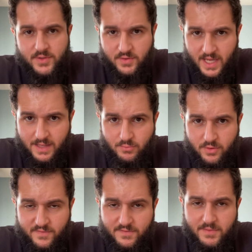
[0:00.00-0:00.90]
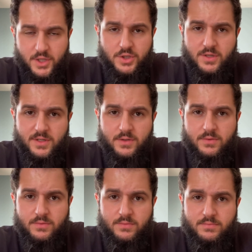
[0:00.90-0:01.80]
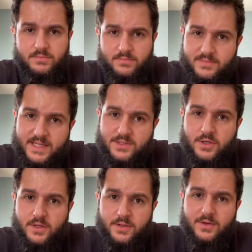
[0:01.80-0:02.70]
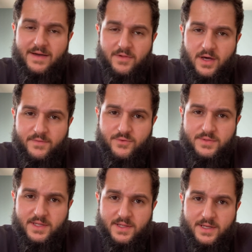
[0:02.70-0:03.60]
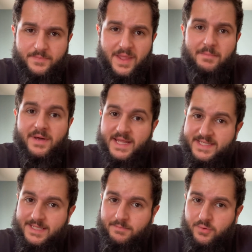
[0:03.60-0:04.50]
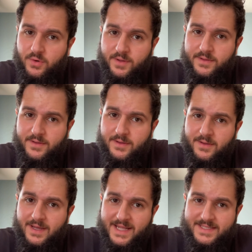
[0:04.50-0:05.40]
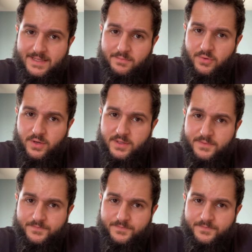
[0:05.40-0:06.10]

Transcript: you gain more information, you that's good, you have a lot of utility, but at some point at some point